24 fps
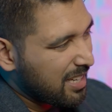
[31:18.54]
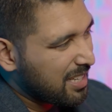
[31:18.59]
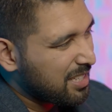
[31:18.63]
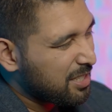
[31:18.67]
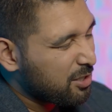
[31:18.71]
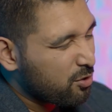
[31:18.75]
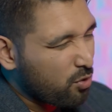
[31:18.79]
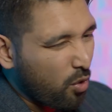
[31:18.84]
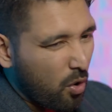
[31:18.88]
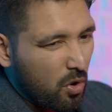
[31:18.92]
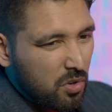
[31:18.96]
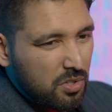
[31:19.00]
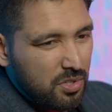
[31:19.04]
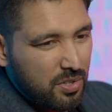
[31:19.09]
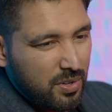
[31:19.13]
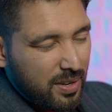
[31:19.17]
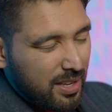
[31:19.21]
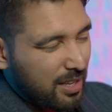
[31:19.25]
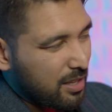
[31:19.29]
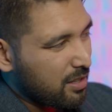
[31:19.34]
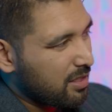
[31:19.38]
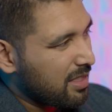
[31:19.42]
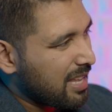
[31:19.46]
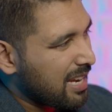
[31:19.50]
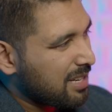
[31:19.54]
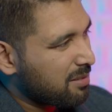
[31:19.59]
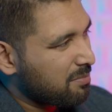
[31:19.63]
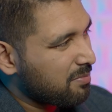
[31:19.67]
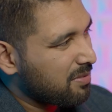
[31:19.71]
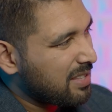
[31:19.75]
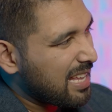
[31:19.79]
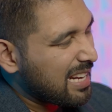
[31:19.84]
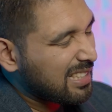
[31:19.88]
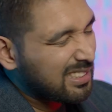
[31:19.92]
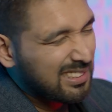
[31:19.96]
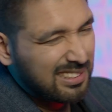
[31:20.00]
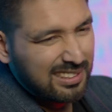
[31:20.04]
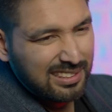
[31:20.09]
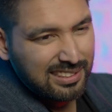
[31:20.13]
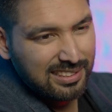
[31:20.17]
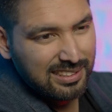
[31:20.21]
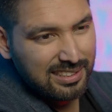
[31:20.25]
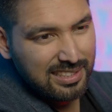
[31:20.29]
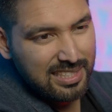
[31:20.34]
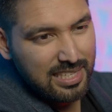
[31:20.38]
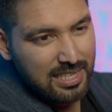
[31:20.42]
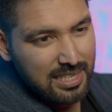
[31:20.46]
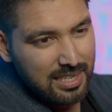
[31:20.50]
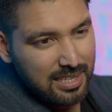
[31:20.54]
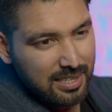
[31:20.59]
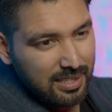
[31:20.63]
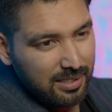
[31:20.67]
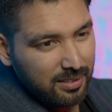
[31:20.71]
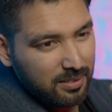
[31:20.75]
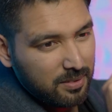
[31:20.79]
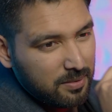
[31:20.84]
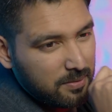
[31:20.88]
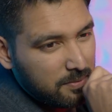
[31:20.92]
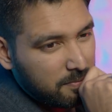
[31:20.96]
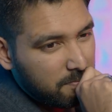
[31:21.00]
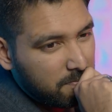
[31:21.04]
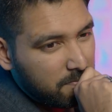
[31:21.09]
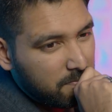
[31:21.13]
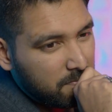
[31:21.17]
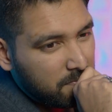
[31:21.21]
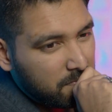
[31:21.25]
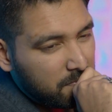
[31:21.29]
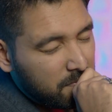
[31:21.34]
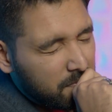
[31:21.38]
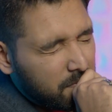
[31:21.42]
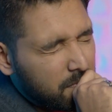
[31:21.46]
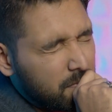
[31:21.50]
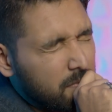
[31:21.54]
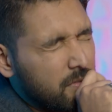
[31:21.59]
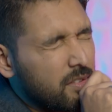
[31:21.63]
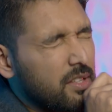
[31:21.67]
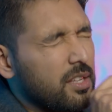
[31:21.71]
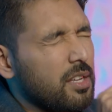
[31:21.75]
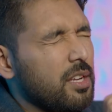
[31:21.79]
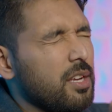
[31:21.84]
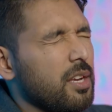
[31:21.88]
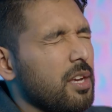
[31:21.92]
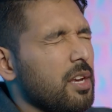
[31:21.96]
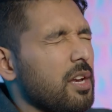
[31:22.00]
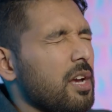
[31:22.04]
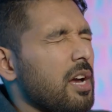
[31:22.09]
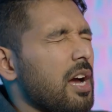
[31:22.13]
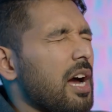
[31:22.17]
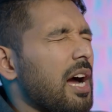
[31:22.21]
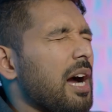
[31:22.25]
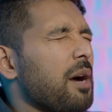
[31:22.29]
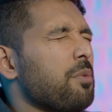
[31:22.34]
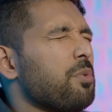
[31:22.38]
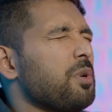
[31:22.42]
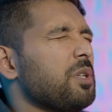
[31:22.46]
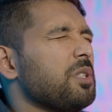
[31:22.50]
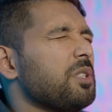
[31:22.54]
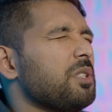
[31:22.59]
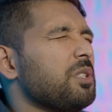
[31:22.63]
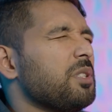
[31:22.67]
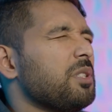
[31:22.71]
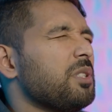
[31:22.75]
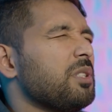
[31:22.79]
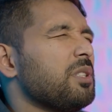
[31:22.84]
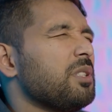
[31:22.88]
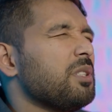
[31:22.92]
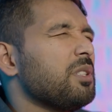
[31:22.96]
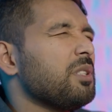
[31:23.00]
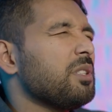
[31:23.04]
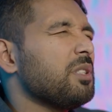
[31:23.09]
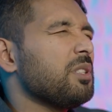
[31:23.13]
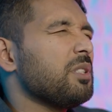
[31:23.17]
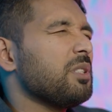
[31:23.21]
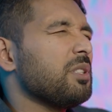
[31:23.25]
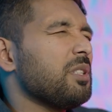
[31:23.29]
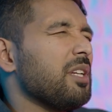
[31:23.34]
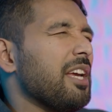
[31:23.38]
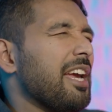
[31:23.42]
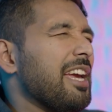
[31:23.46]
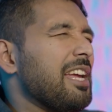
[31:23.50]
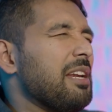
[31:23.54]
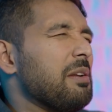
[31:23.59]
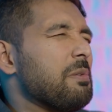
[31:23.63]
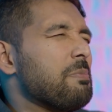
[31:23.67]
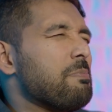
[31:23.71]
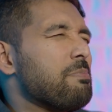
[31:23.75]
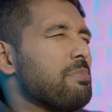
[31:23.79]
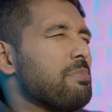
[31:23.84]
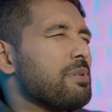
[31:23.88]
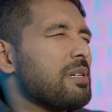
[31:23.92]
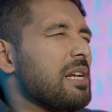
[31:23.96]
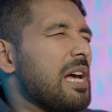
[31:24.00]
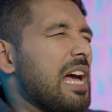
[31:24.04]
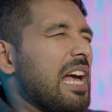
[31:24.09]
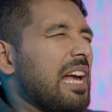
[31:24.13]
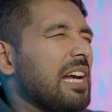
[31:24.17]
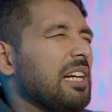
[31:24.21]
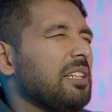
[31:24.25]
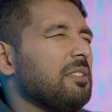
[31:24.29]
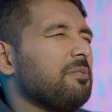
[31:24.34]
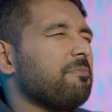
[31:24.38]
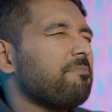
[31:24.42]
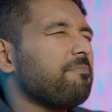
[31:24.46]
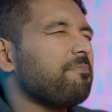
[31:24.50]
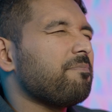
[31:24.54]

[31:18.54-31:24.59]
It is altering that serial. I was in prayer,